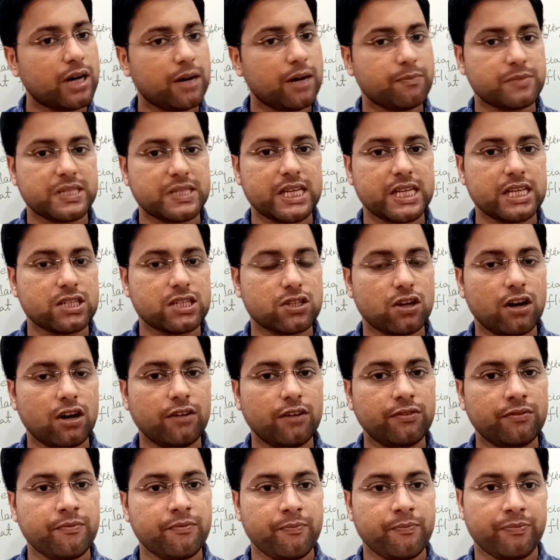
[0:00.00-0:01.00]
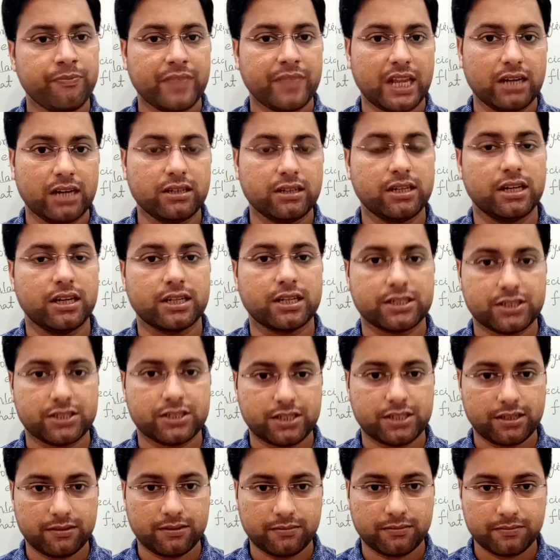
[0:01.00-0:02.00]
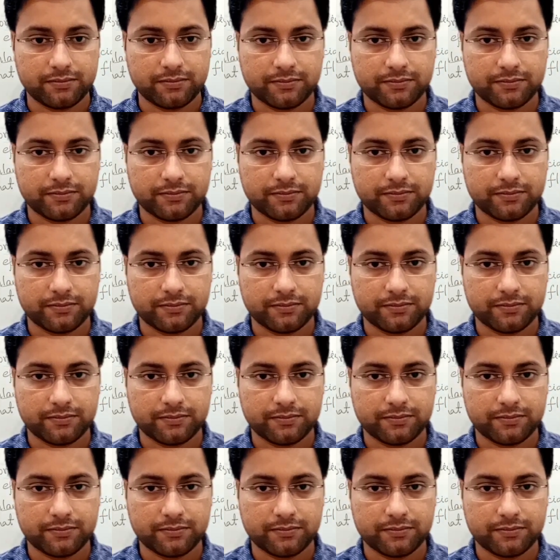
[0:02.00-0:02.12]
absence of duct.